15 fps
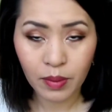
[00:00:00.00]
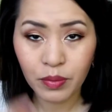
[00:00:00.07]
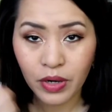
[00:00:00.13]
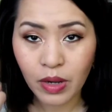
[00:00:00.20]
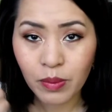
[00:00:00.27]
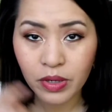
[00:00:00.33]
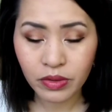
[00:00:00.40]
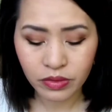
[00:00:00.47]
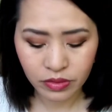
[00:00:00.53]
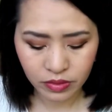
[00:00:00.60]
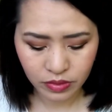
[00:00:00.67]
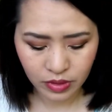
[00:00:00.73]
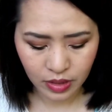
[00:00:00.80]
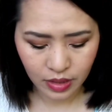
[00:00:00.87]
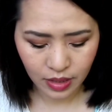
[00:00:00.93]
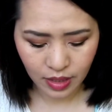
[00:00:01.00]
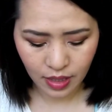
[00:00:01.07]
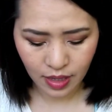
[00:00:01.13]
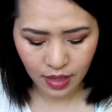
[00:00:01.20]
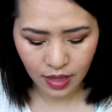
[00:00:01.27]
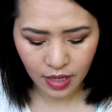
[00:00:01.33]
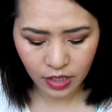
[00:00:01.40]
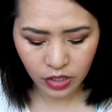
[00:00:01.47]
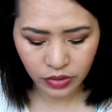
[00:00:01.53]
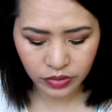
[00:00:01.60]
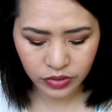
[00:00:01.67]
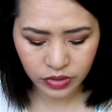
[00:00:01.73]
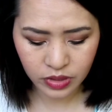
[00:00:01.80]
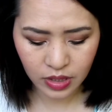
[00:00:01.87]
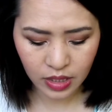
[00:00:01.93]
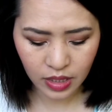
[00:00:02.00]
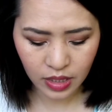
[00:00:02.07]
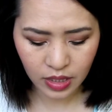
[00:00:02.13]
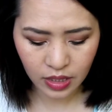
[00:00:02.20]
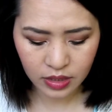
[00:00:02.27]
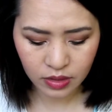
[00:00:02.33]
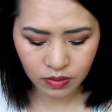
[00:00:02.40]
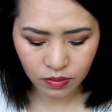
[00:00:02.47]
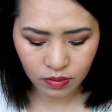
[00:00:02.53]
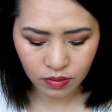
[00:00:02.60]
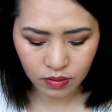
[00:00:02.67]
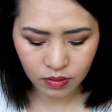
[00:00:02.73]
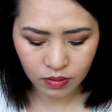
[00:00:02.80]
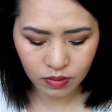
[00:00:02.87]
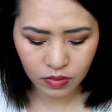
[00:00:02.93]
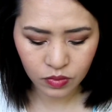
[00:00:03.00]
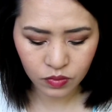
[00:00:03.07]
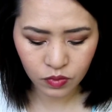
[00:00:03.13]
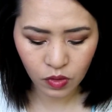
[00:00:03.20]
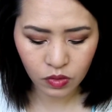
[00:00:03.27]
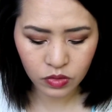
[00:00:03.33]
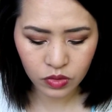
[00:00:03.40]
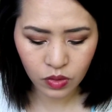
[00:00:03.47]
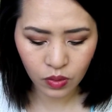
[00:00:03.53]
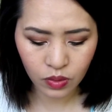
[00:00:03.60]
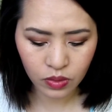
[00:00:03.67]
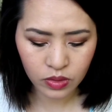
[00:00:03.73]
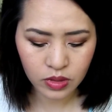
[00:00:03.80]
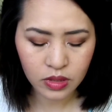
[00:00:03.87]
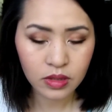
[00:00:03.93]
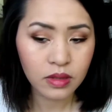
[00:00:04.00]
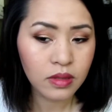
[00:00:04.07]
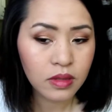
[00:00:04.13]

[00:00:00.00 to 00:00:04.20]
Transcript: brow bone, and then use the rose gold